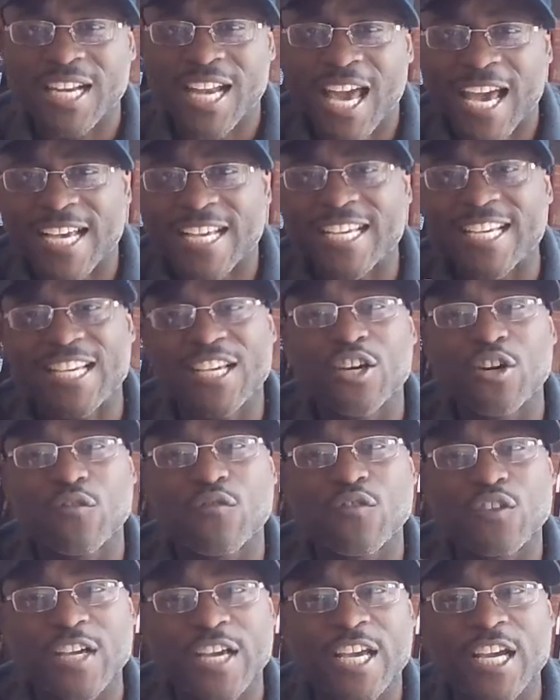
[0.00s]
like if
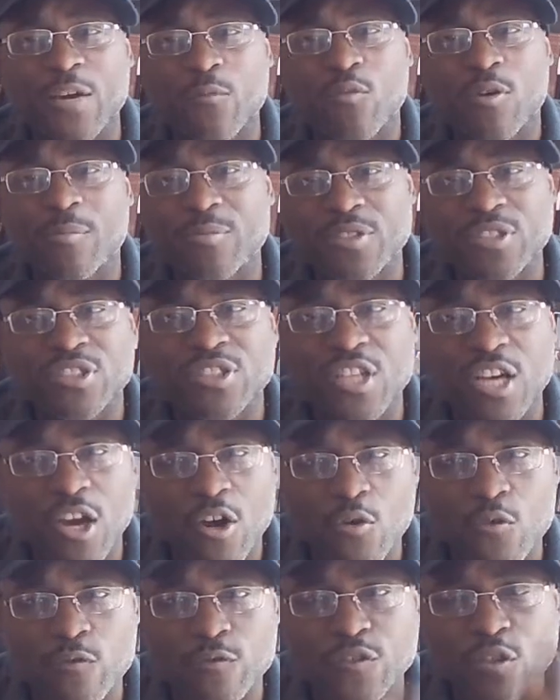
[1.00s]
Gab represents the earth.